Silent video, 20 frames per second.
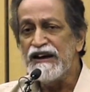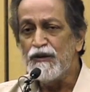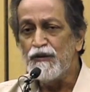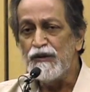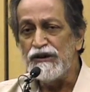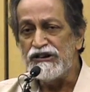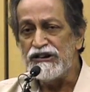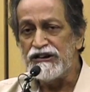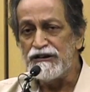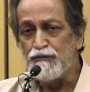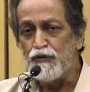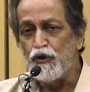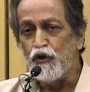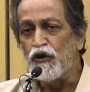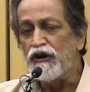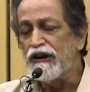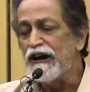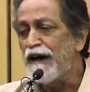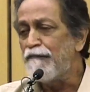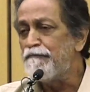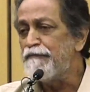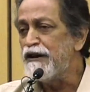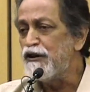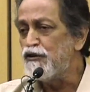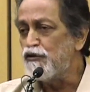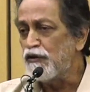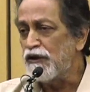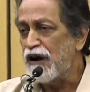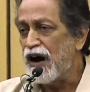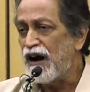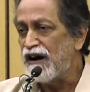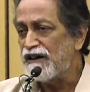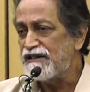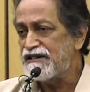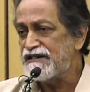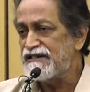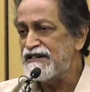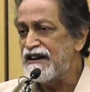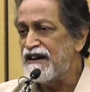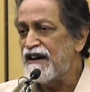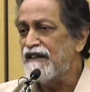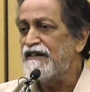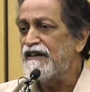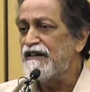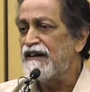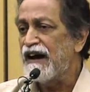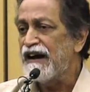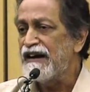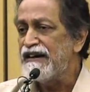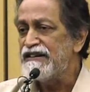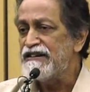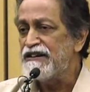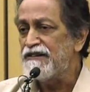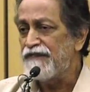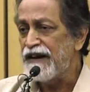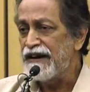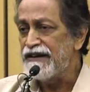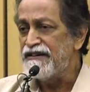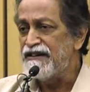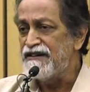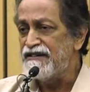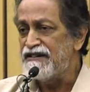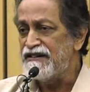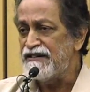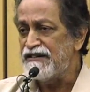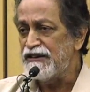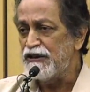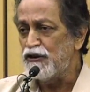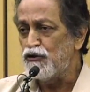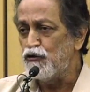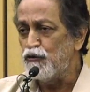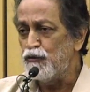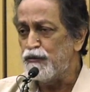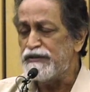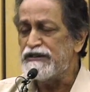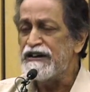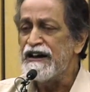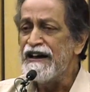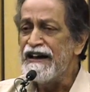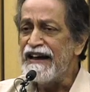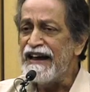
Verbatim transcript: which is broken up into castes and other kinds of identity groups.